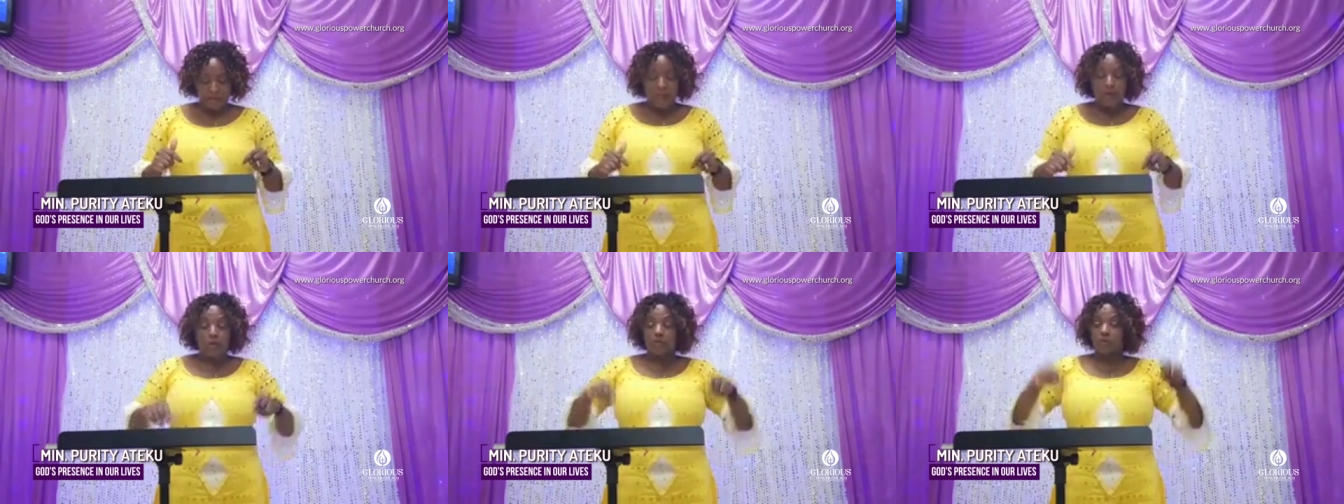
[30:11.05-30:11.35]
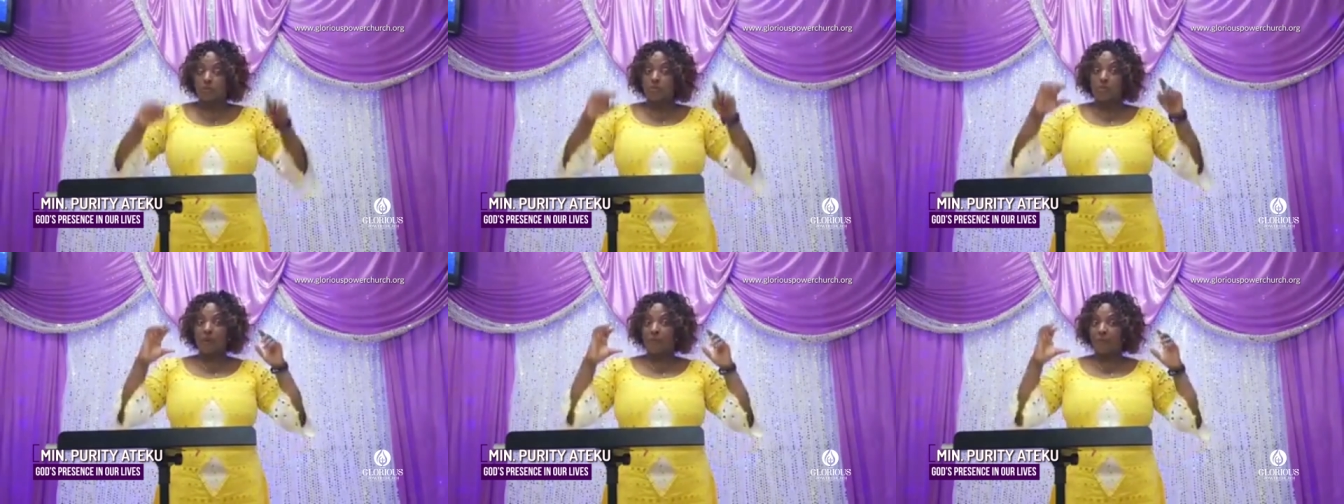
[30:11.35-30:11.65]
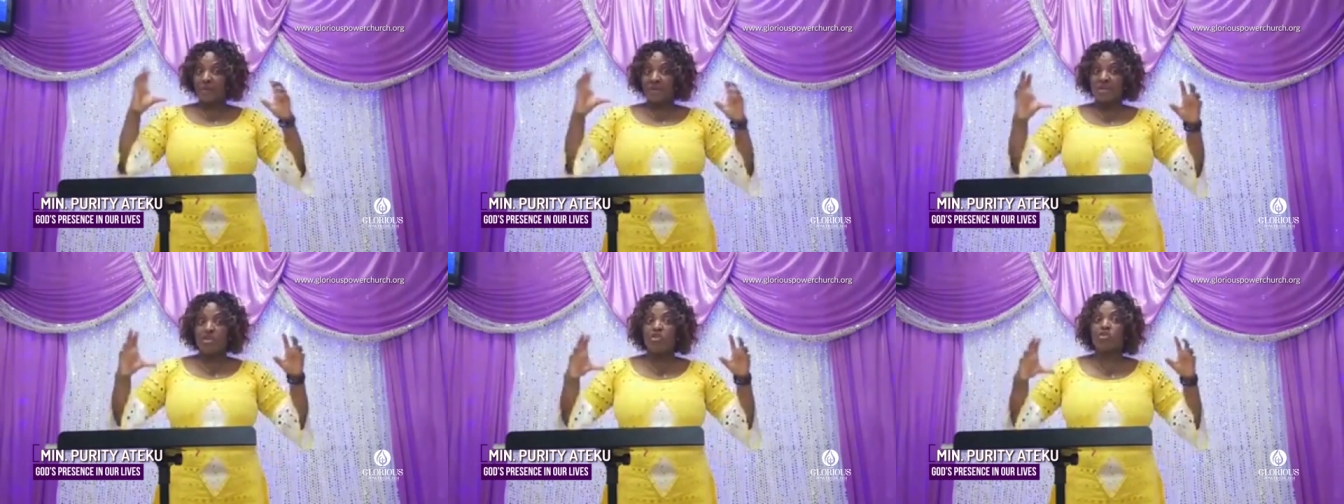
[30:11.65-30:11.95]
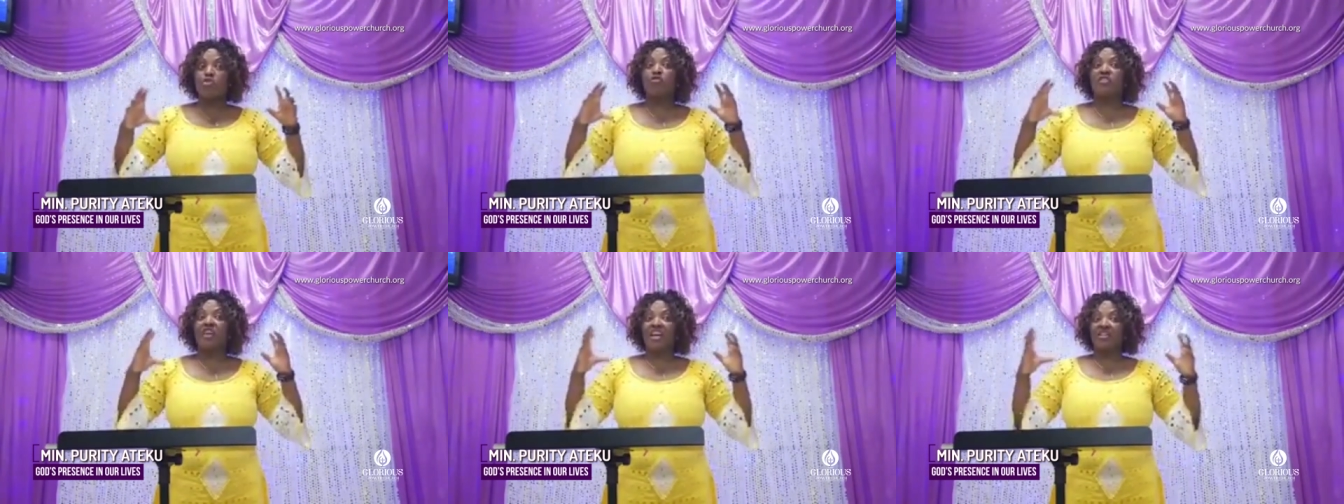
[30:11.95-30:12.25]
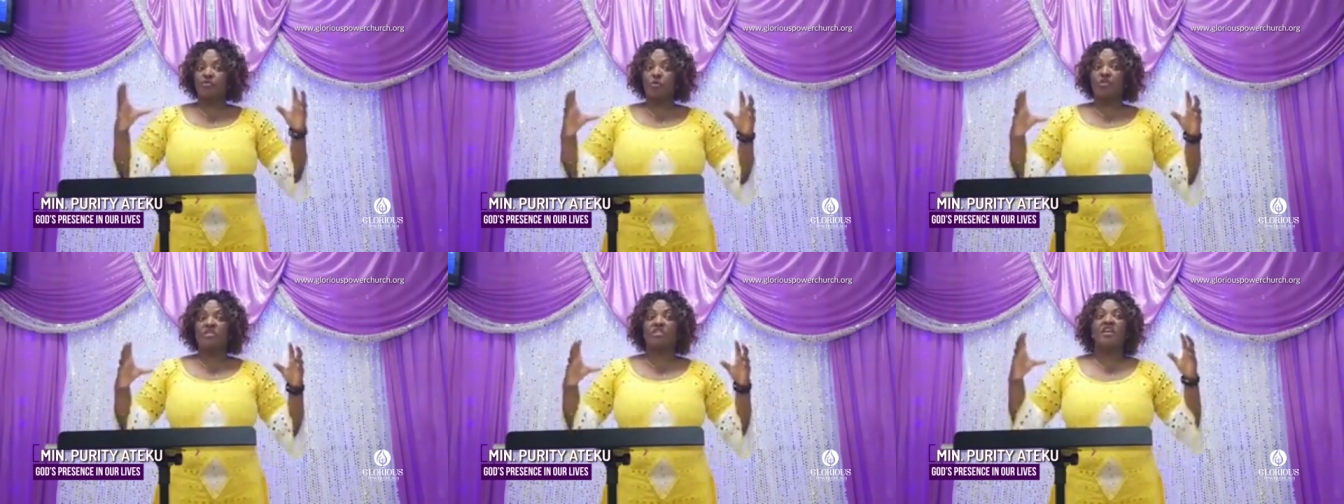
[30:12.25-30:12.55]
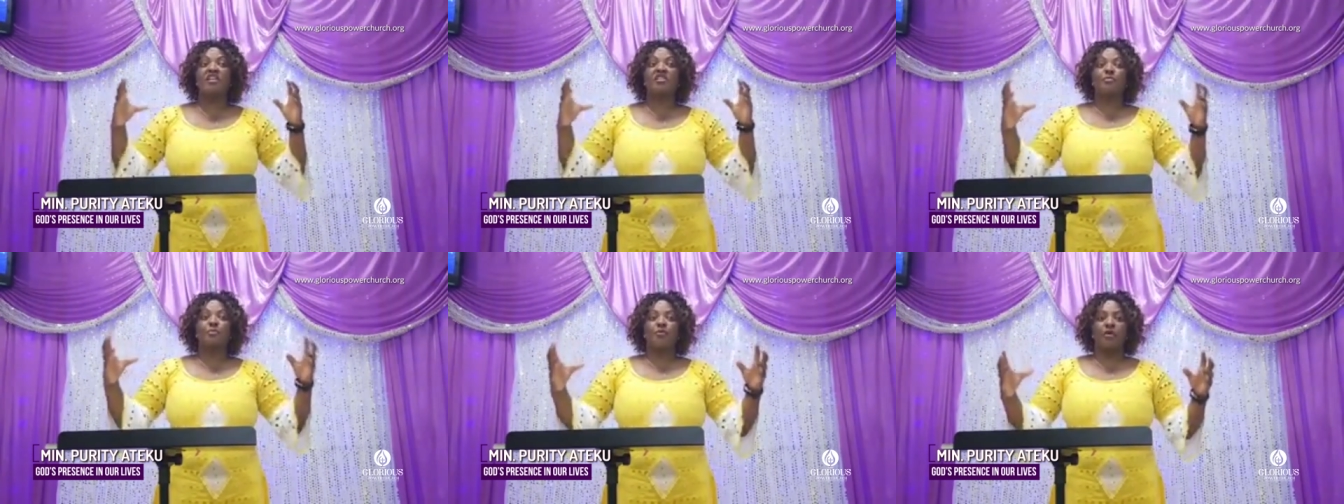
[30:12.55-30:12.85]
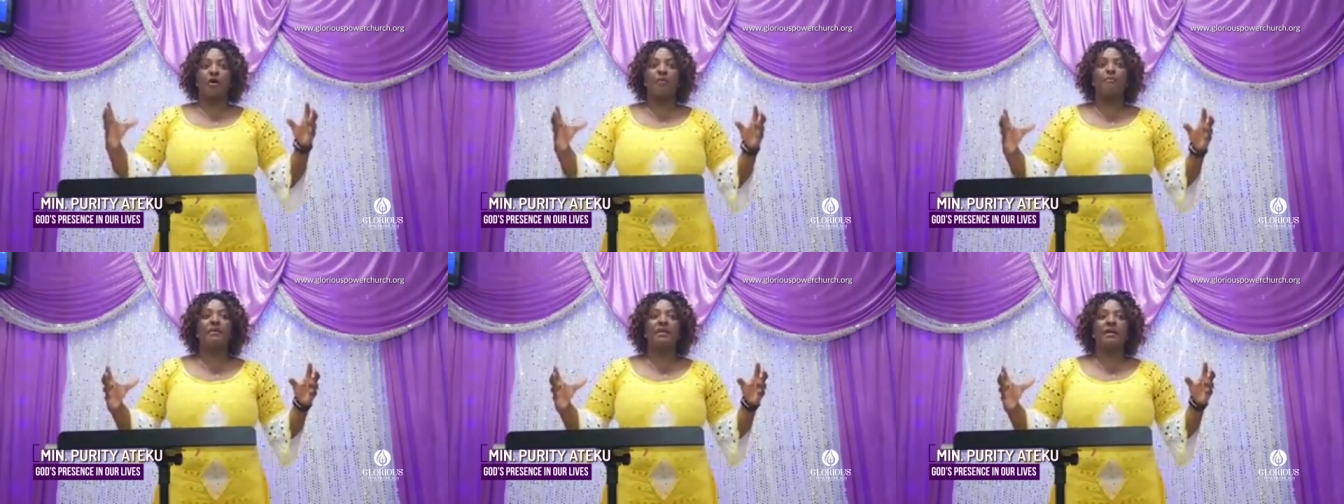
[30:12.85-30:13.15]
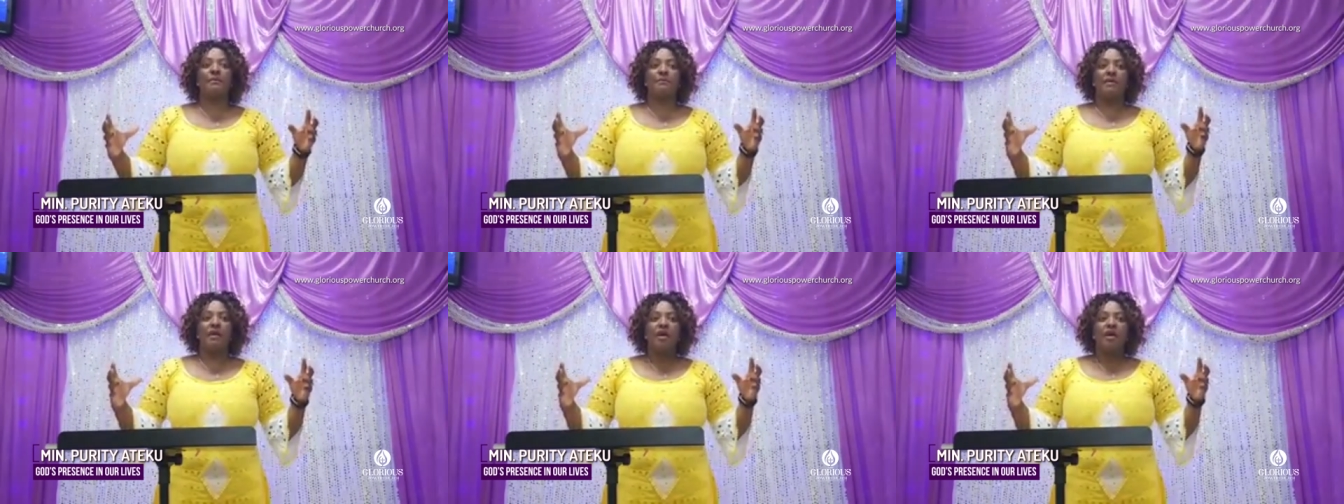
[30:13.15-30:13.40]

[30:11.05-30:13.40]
Because maybe he knew that was his problem.